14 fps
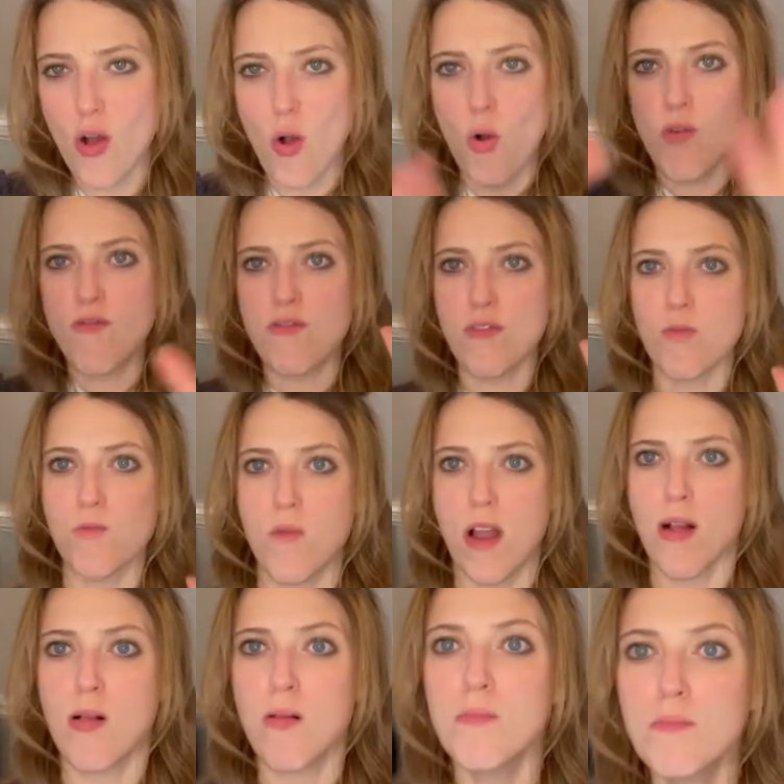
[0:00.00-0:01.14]

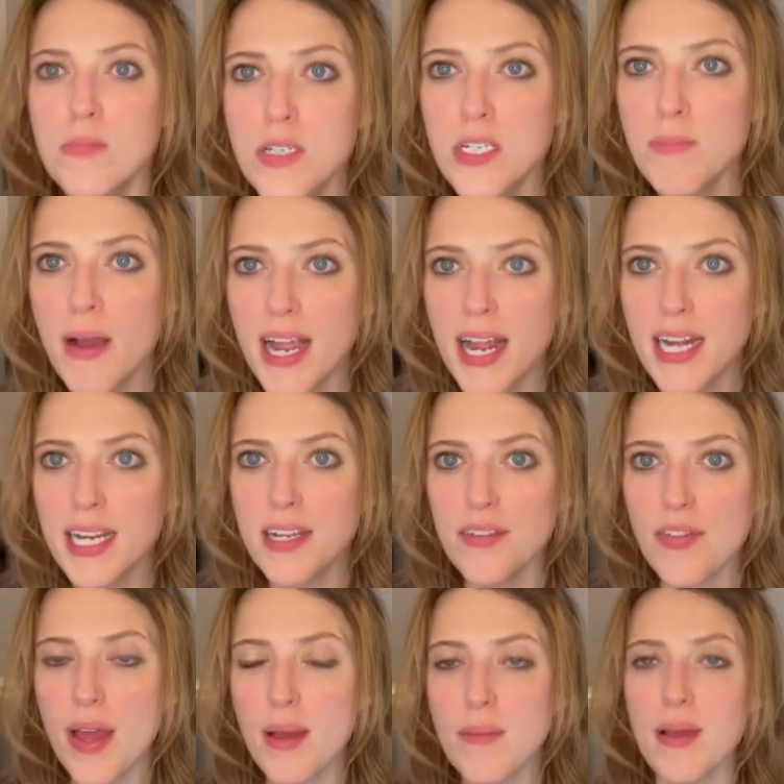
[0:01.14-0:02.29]
overwhelmed by any of them,